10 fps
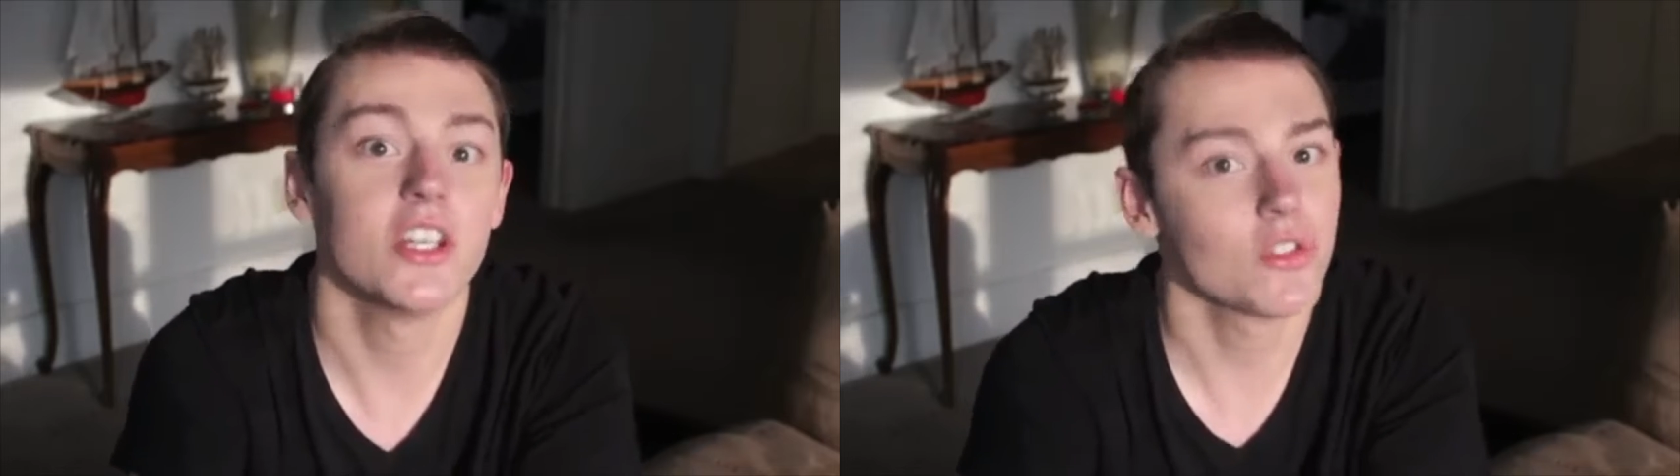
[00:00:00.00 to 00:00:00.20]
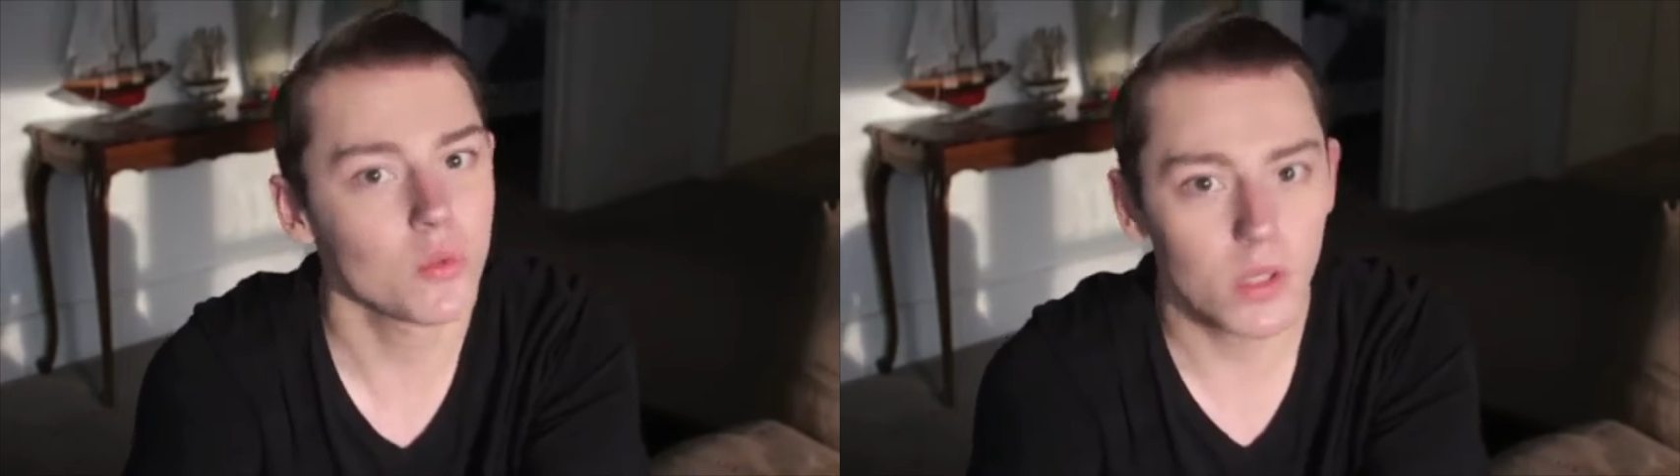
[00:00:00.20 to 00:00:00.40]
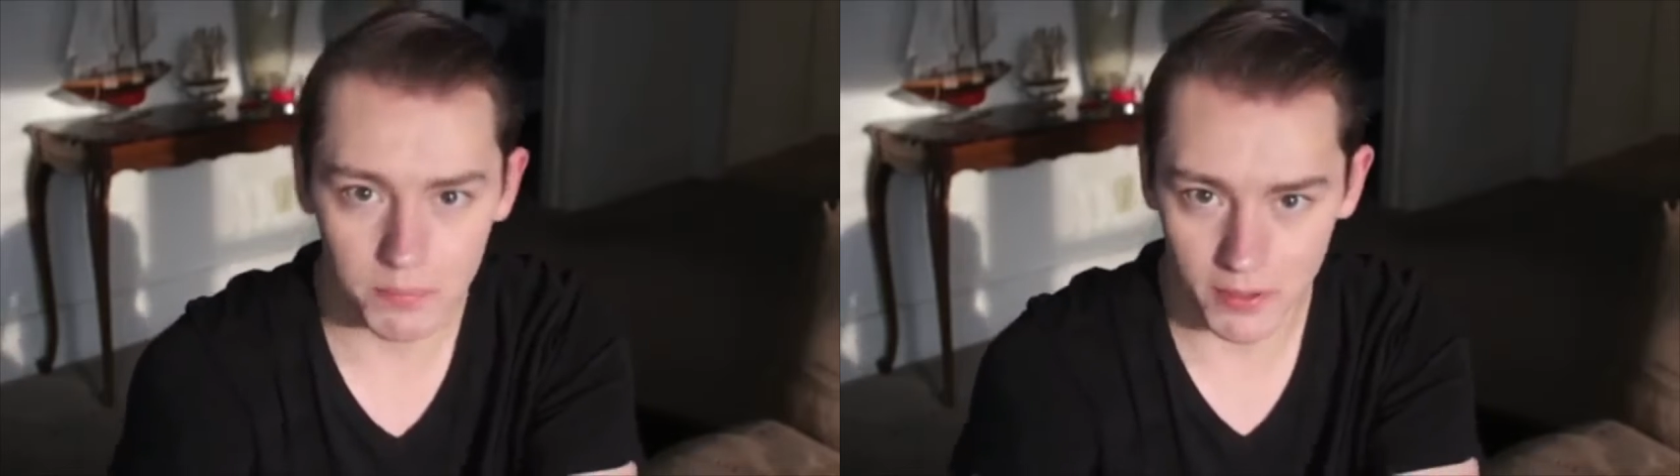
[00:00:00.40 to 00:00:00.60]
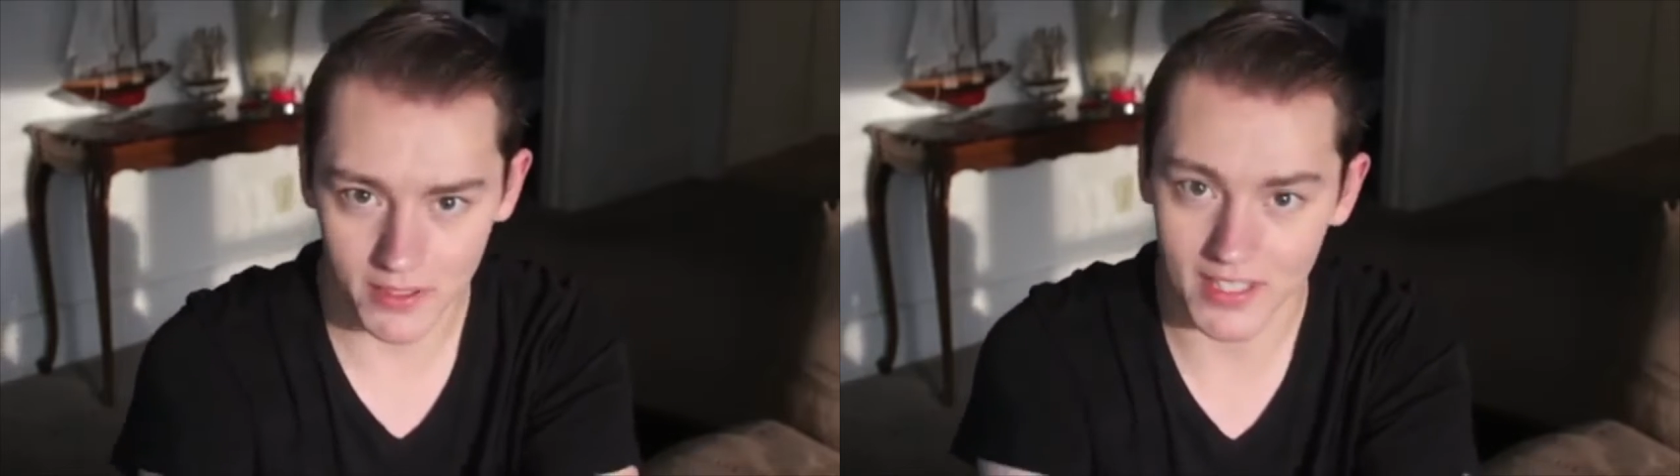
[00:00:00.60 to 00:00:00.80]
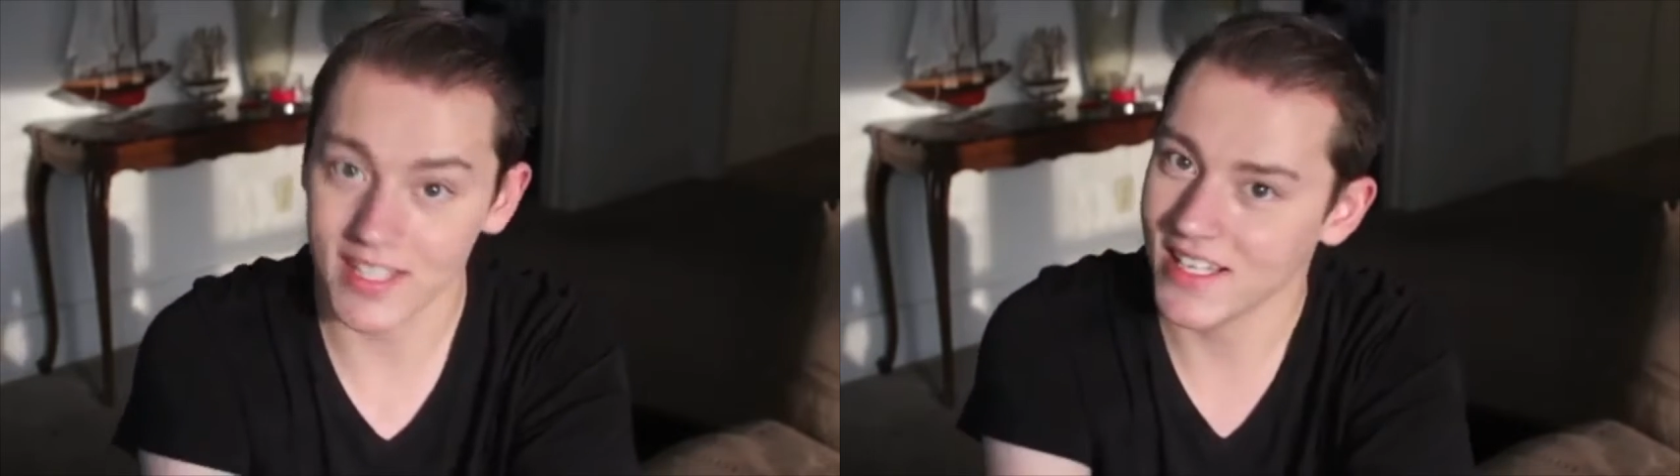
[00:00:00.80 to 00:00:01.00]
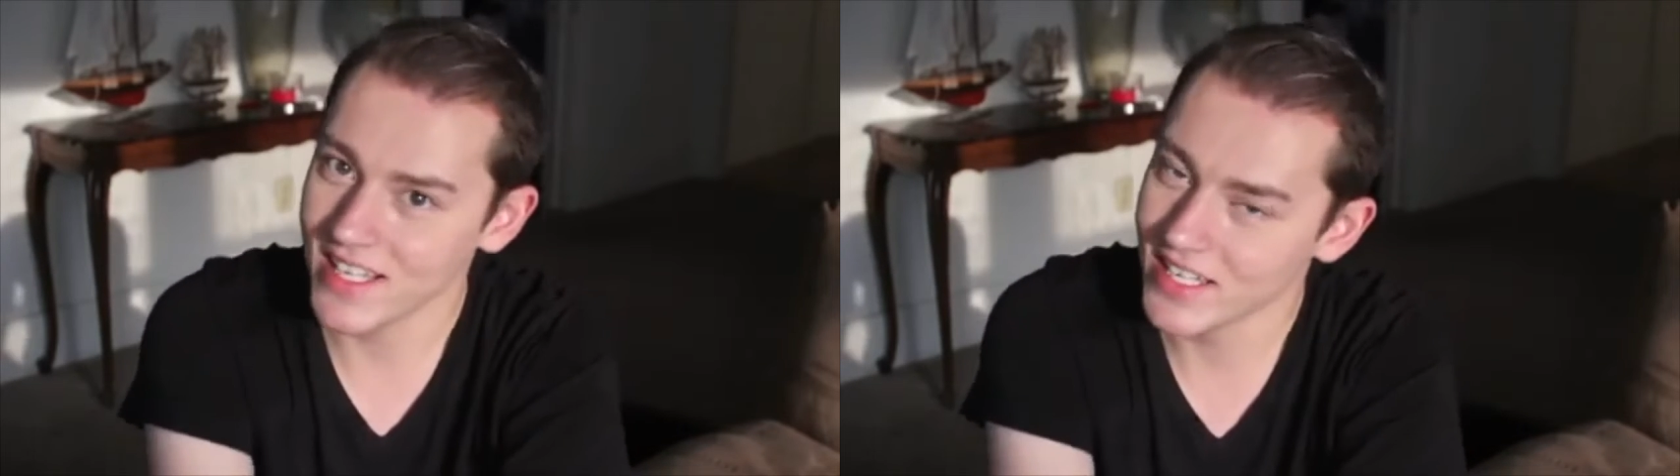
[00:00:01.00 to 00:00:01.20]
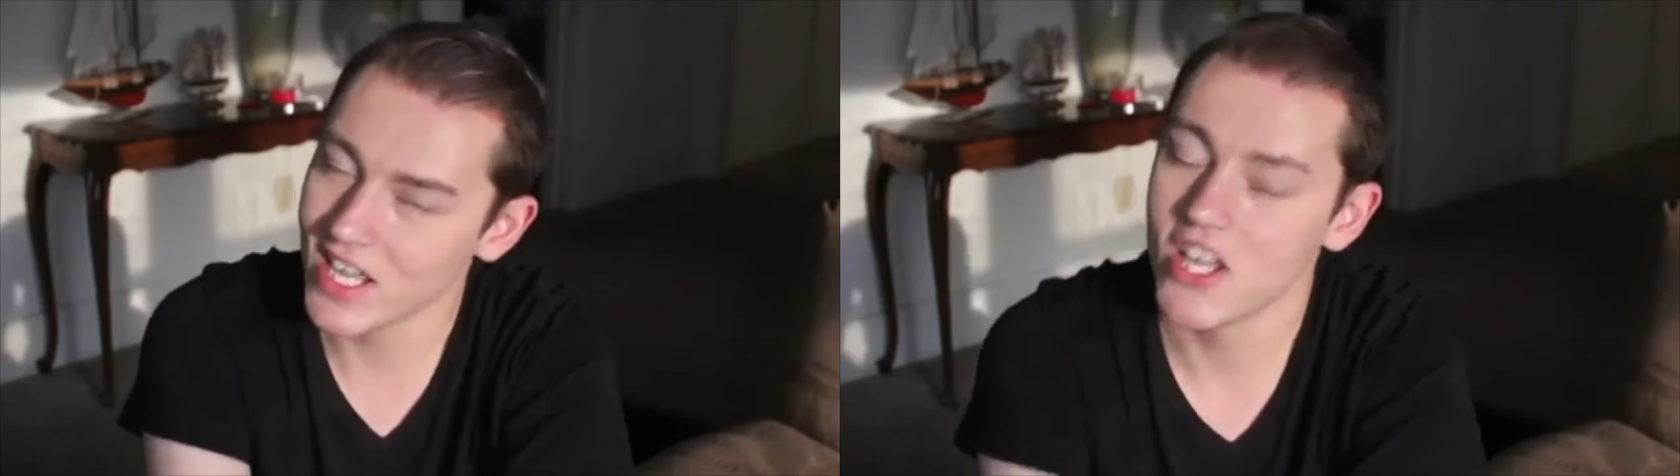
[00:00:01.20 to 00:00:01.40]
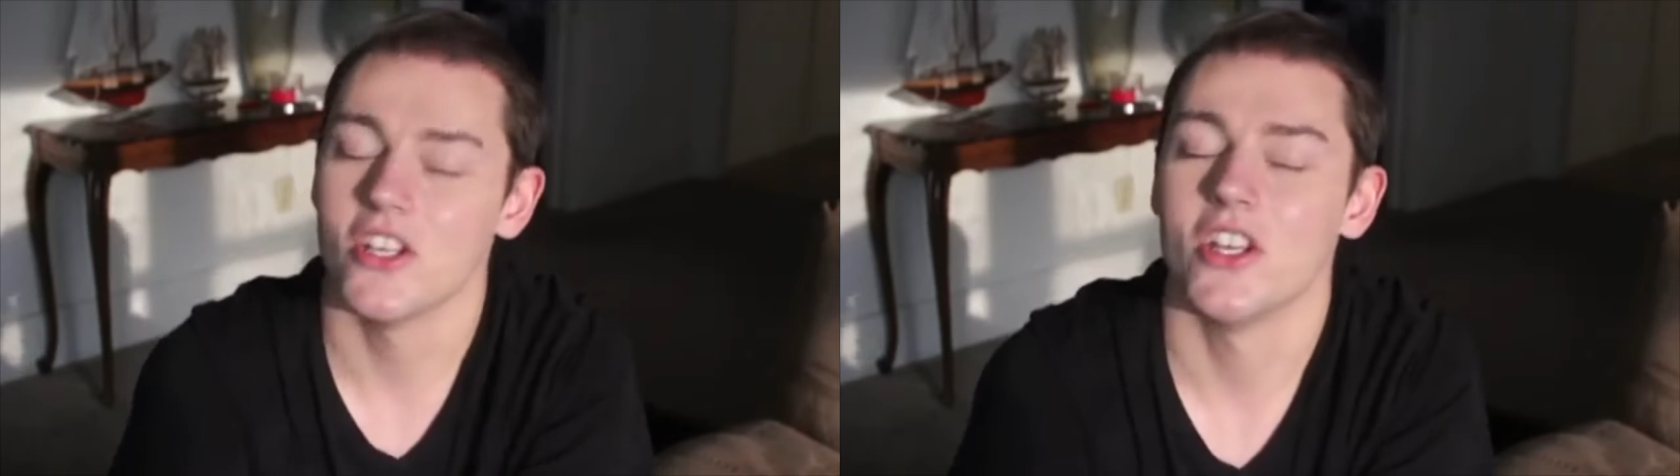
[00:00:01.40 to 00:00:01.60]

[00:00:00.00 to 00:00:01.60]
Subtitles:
historic building in